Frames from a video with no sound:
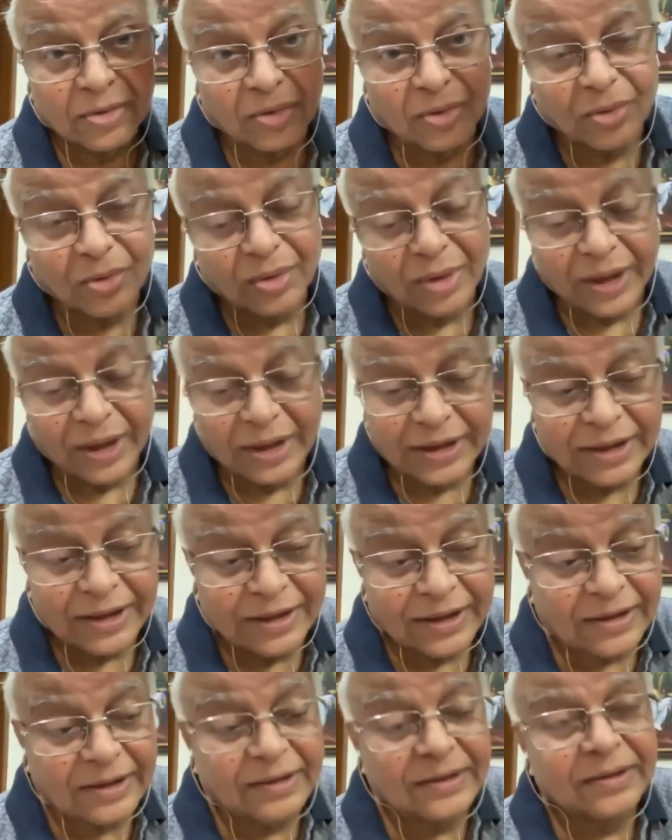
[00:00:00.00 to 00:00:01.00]
So I
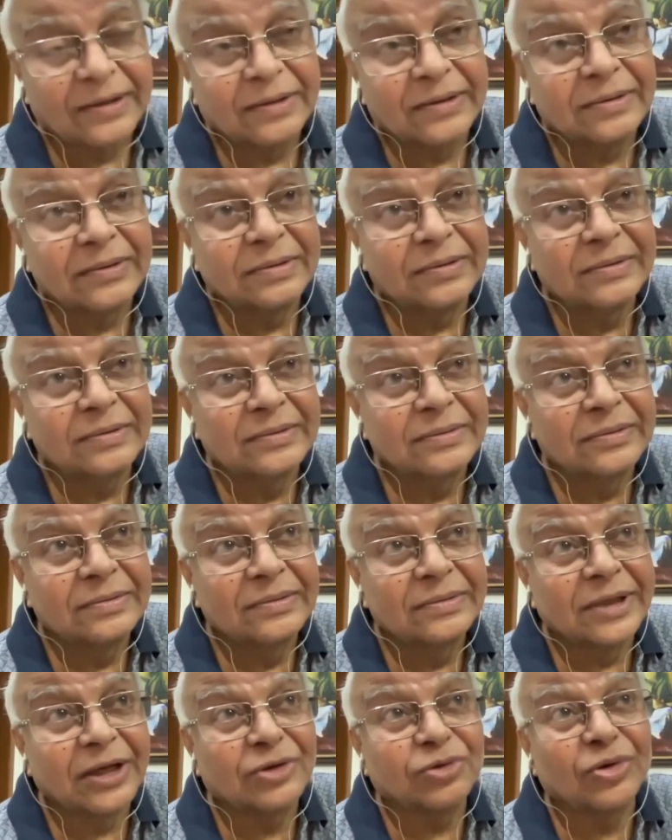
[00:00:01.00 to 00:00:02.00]
think uh,
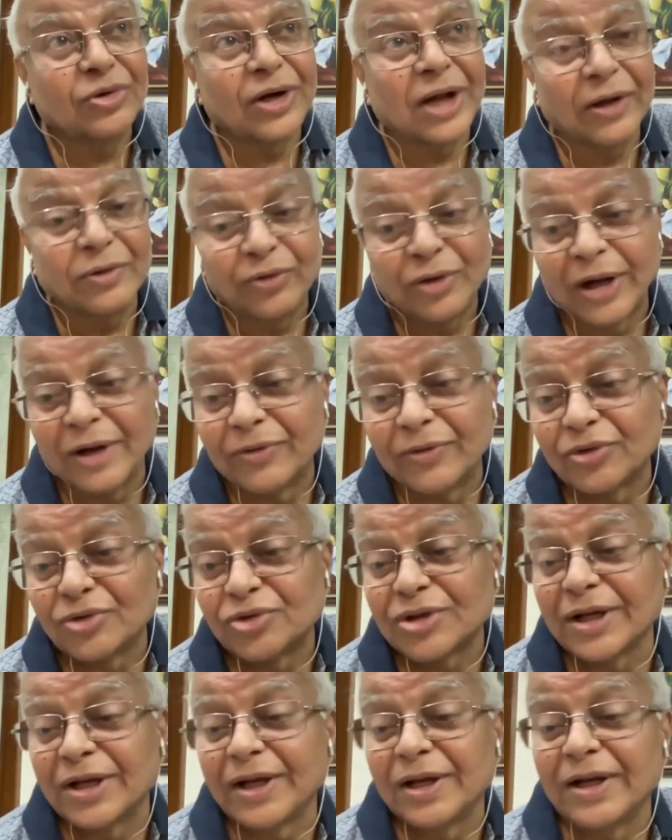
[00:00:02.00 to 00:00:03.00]
that's what I would have
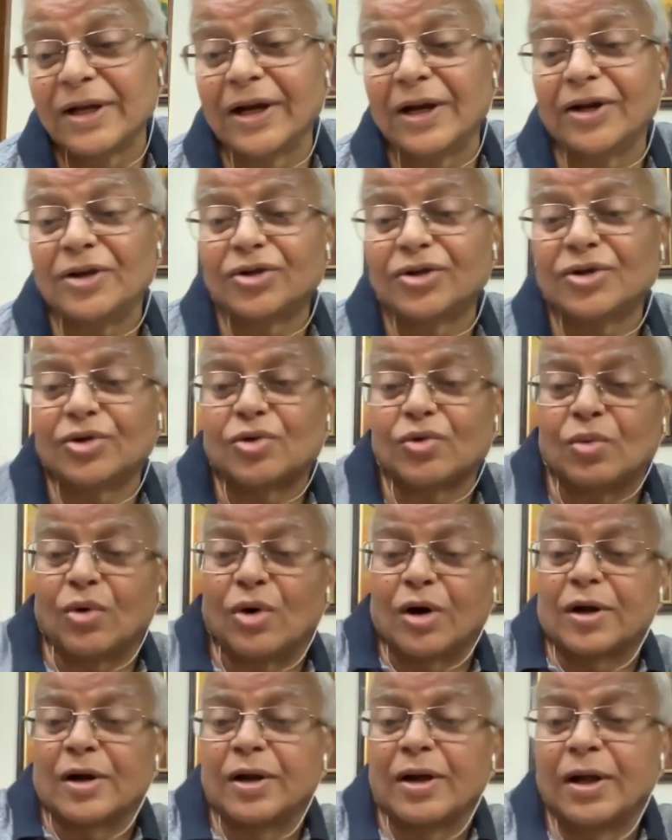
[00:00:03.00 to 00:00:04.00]
to say in addition to
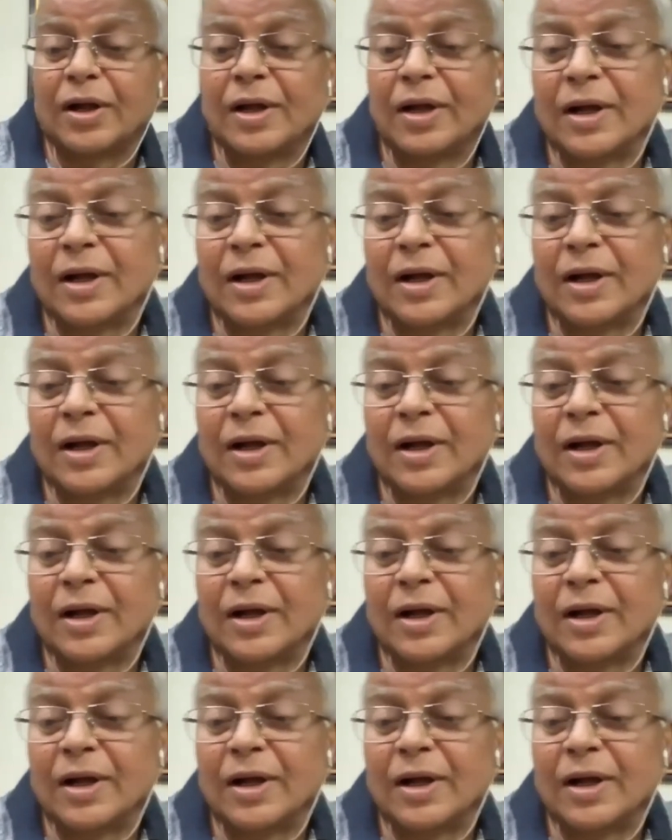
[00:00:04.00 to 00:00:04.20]
what